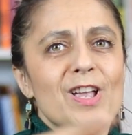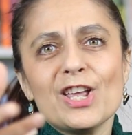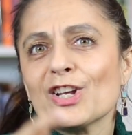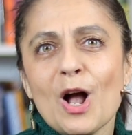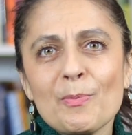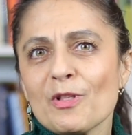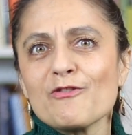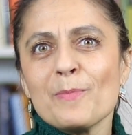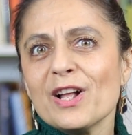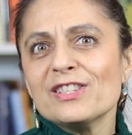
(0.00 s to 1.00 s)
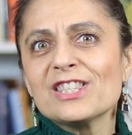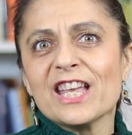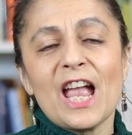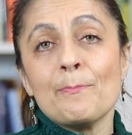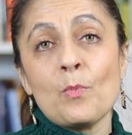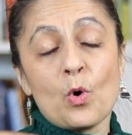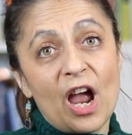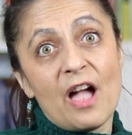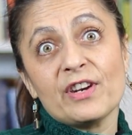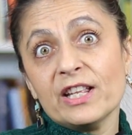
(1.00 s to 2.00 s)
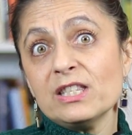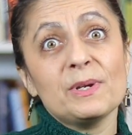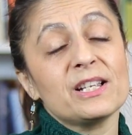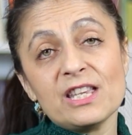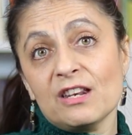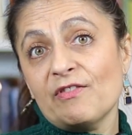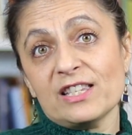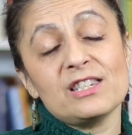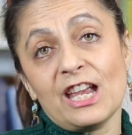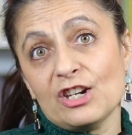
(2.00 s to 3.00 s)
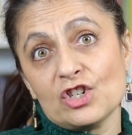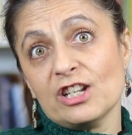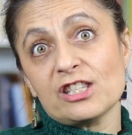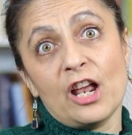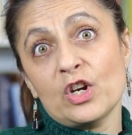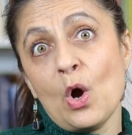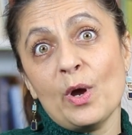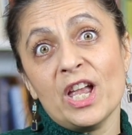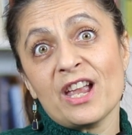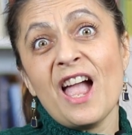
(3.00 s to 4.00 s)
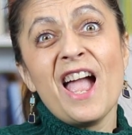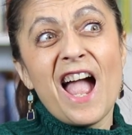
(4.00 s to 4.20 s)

in a couple of months they get more evidence because the investigation is ongoing,